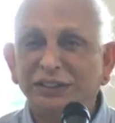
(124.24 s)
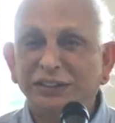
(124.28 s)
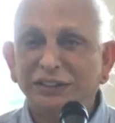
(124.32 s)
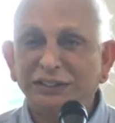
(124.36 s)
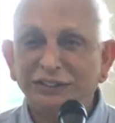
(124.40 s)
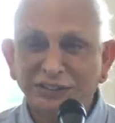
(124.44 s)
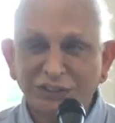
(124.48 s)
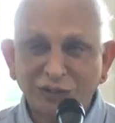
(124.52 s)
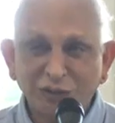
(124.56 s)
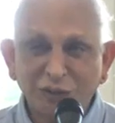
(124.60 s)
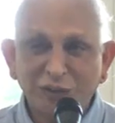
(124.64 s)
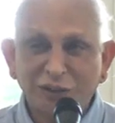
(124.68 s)

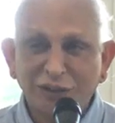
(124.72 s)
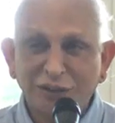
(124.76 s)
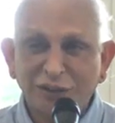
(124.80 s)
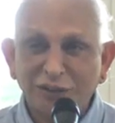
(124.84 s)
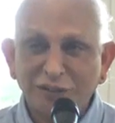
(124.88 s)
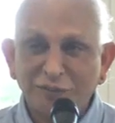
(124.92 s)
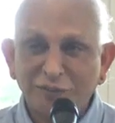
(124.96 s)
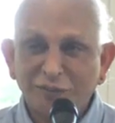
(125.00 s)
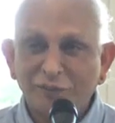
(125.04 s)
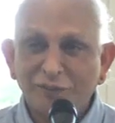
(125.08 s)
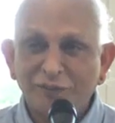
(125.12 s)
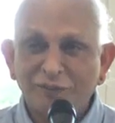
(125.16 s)
and so on,
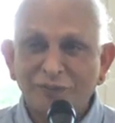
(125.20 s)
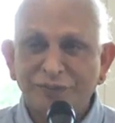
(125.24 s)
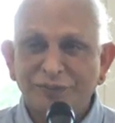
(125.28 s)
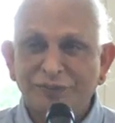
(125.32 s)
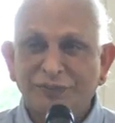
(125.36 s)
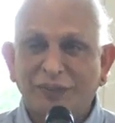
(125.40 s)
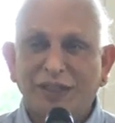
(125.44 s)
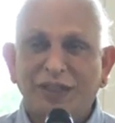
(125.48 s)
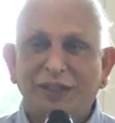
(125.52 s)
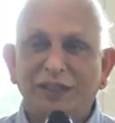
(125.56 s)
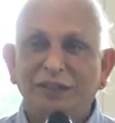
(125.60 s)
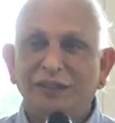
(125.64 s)

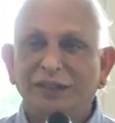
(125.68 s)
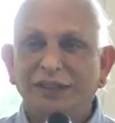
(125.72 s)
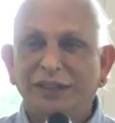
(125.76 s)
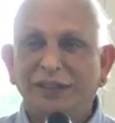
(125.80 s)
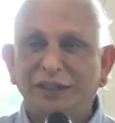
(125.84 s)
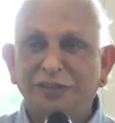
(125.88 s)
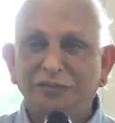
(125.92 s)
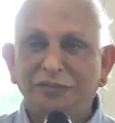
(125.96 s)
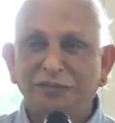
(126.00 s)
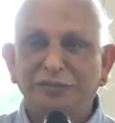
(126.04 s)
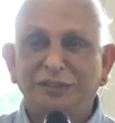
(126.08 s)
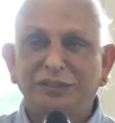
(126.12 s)
I
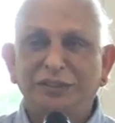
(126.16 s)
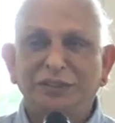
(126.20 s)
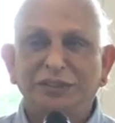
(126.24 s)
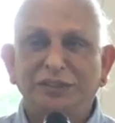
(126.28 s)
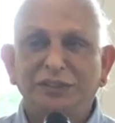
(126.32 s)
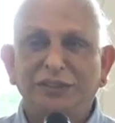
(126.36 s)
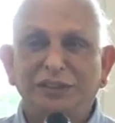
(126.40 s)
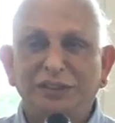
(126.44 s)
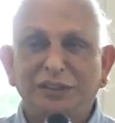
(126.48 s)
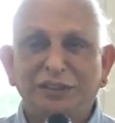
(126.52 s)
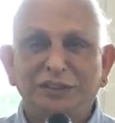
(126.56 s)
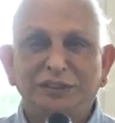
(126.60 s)
have,
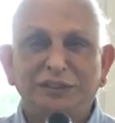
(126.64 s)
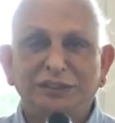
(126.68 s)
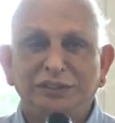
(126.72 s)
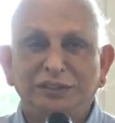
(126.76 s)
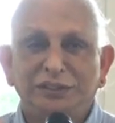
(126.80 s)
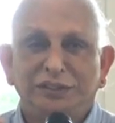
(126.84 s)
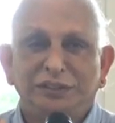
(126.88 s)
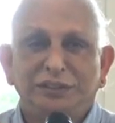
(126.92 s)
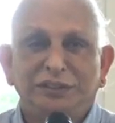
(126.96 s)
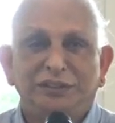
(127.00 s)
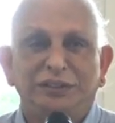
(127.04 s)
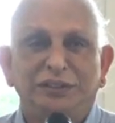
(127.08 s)

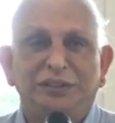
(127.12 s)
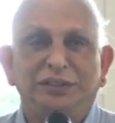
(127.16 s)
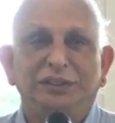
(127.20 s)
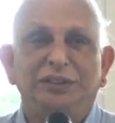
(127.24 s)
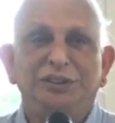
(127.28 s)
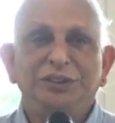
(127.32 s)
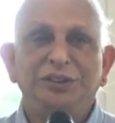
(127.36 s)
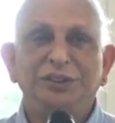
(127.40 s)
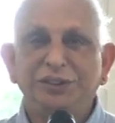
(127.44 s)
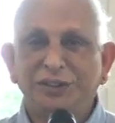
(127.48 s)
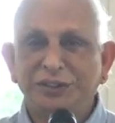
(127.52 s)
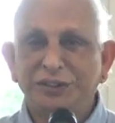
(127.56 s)

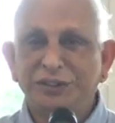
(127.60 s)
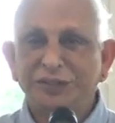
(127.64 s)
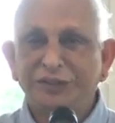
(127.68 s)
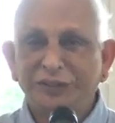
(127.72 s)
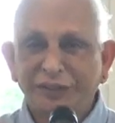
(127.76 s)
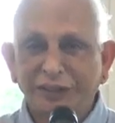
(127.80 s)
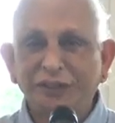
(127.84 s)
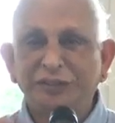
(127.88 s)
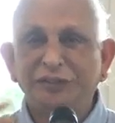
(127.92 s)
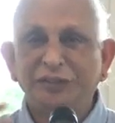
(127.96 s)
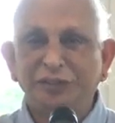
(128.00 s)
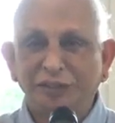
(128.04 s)
yours
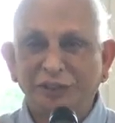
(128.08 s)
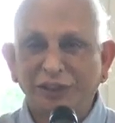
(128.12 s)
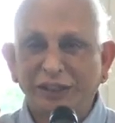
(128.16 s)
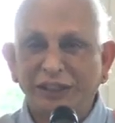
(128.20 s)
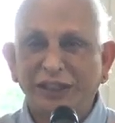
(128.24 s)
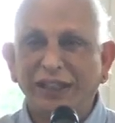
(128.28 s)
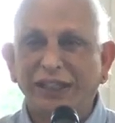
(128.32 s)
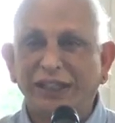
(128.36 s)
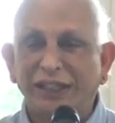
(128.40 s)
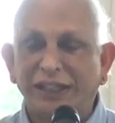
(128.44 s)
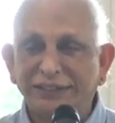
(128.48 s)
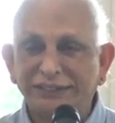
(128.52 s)

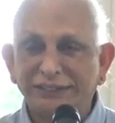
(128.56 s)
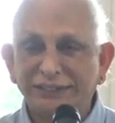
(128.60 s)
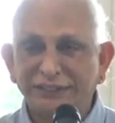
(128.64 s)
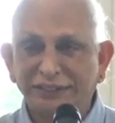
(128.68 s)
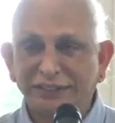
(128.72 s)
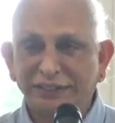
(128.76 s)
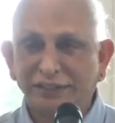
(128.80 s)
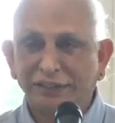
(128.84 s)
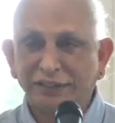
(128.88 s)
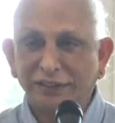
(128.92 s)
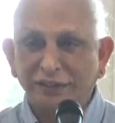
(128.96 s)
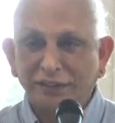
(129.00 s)
faithfully has
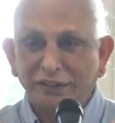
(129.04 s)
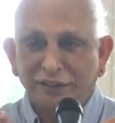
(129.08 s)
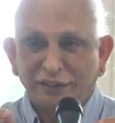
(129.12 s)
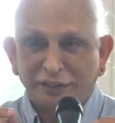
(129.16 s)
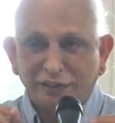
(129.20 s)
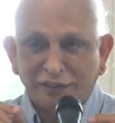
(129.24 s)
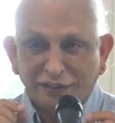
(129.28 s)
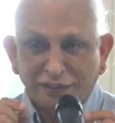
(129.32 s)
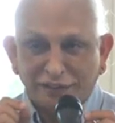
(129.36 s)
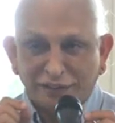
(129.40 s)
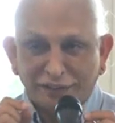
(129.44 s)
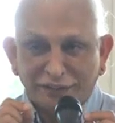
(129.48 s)

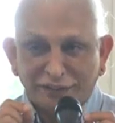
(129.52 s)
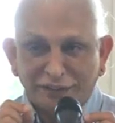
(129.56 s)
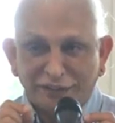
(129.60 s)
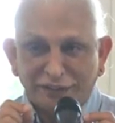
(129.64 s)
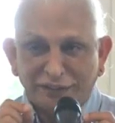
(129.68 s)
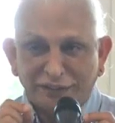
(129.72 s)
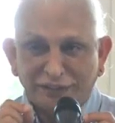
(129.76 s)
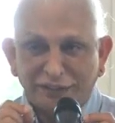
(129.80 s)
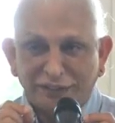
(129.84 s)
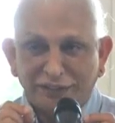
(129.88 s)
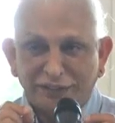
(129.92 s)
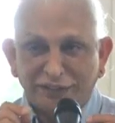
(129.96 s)

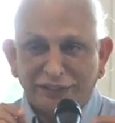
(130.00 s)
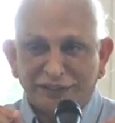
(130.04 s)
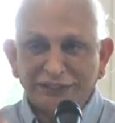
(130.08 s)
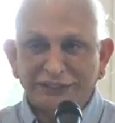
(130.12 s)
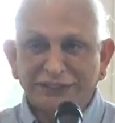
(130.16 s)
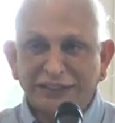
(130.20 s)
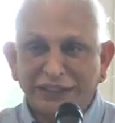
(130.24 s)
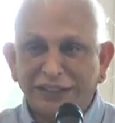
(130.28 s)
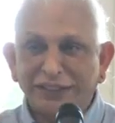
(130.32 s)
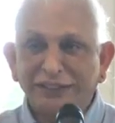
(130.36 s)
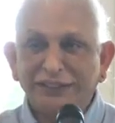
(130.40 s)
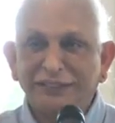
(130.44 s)

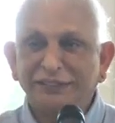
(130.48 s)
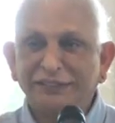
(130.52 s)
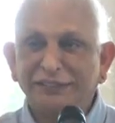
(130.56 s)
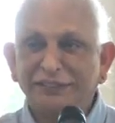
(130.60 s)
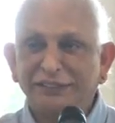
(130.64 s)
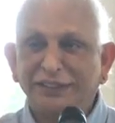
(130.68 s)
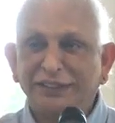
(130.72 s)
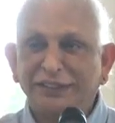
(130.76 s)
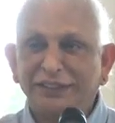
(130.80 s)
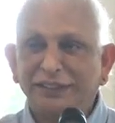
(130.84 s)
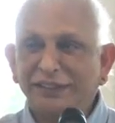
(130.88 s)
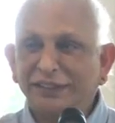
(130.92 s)
designed
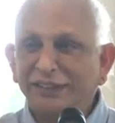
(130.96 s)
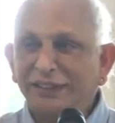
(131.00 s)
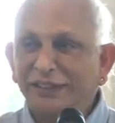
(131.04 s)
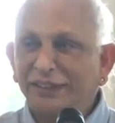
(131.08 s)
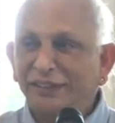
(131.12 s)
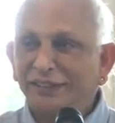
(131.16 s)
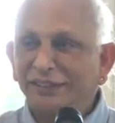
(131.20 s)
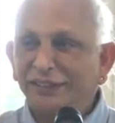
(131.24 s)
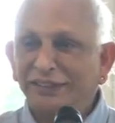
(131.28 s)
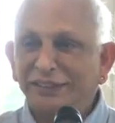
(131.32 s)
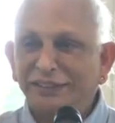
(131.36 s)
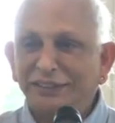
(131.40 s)

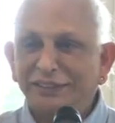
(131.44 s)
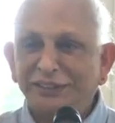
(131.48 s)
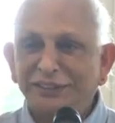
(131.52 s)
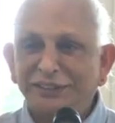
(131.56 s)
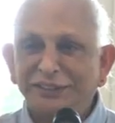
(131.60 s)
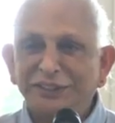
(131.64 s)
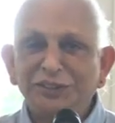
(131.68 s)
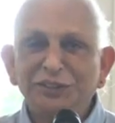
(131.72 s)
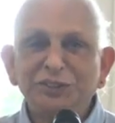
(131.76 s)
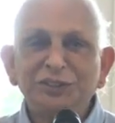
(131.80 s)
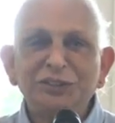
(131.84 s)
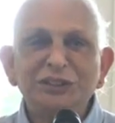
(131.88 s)
a
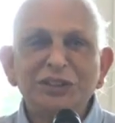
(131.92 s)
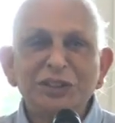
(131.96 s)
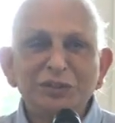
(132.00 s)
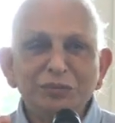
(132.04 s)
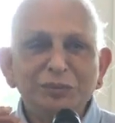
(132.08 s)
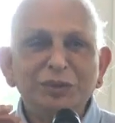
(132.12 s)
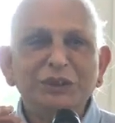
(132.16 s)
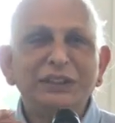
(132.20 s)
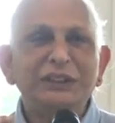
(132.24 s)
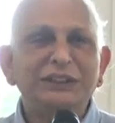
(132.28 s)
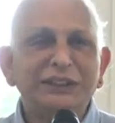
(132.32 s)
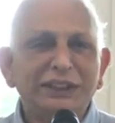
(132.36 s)
new
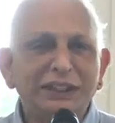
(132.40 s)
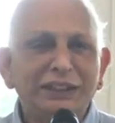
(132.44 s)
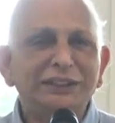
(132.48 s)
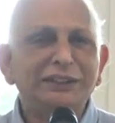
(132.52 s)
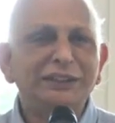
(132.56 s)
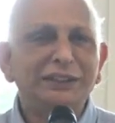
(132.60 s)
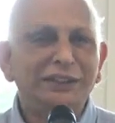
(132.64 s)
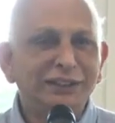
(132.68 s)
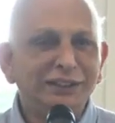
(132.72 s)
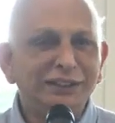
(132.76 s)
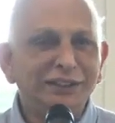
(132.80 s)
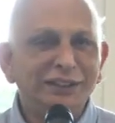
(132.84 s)
simple
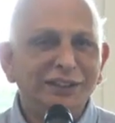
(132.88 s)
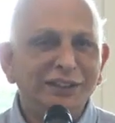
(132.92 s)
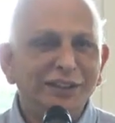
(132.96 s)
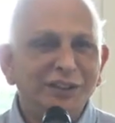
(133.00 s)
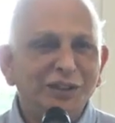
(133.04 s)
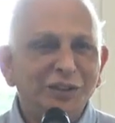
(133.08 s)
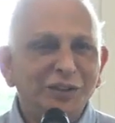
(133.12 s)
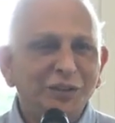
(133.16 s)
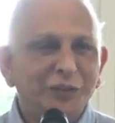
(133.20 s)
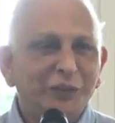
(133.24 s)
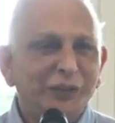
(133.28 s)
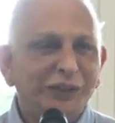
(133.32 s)
technique
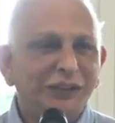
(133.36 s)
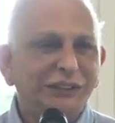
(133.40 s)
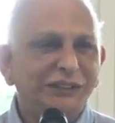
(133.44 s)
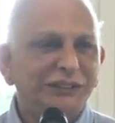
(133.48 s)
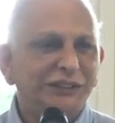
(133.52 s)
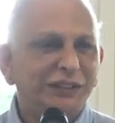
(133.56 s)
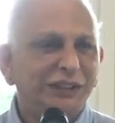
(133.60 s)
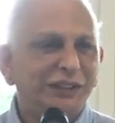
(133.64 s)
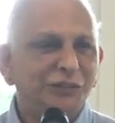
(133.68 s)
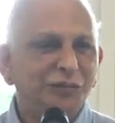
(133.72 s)
which